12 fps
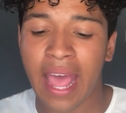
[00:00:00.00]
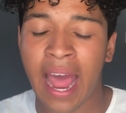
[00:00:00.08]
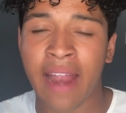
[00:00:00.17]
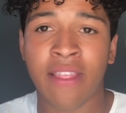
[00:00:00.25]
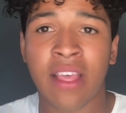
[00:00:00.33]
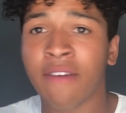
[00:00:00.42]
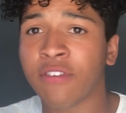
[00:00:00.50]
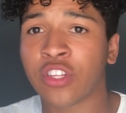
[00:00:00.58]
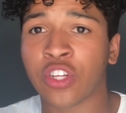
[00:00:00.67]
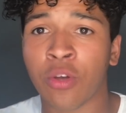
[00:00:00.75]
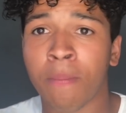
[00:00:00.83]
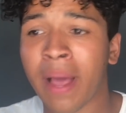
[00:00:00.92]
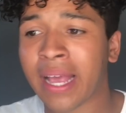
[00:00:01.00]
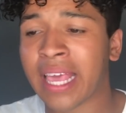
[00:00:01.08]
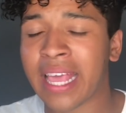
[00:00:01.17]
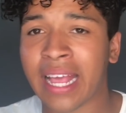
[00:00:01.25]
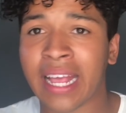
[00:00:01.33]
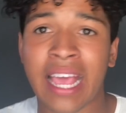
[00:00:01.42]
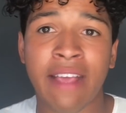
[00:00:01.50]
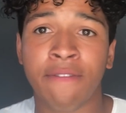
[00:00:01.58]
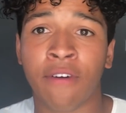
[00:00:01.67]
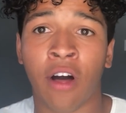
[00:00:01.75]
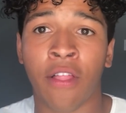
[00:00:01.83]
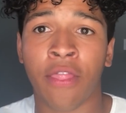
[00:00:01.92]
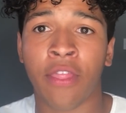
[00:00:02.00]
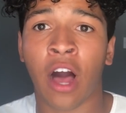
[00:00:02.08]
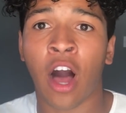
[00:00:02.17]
And the other two, Mackie and Kiefer,